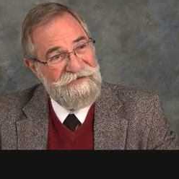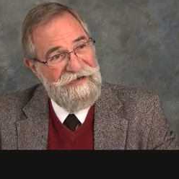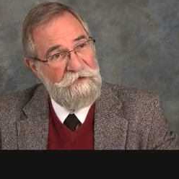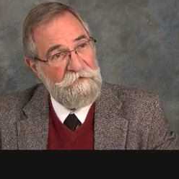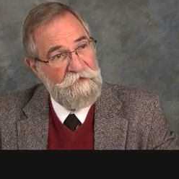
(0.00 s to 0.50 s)

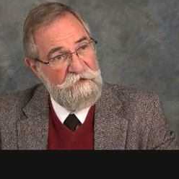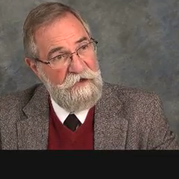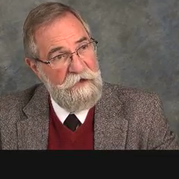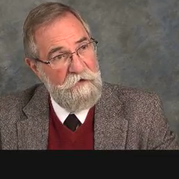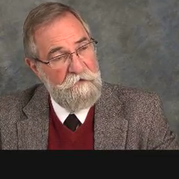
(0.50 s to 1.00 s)

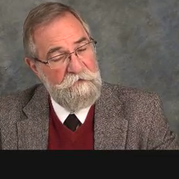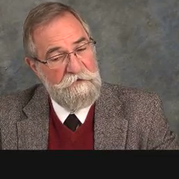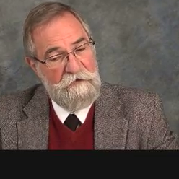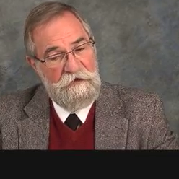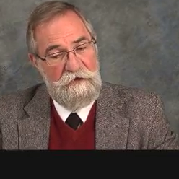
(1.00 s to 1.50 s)

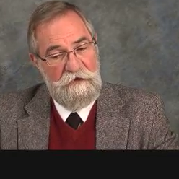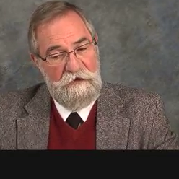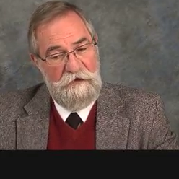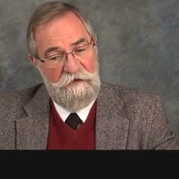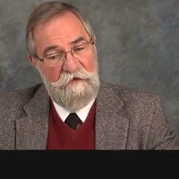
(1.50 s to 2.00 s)
downstairs
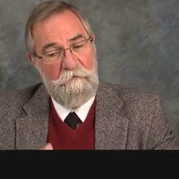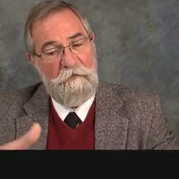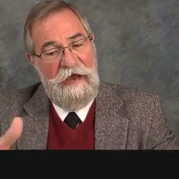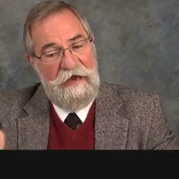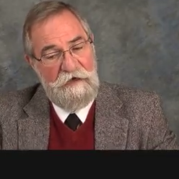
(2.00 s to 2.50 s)
in the
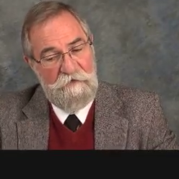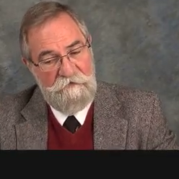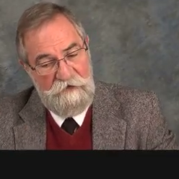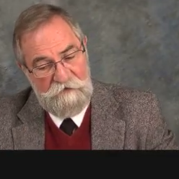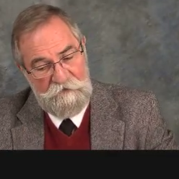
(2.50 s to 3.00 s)
back
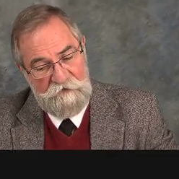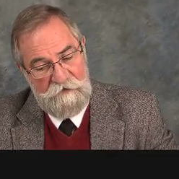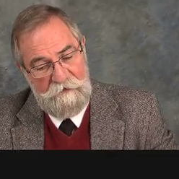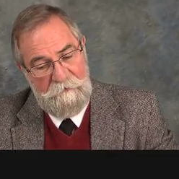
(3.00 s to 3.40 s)
of this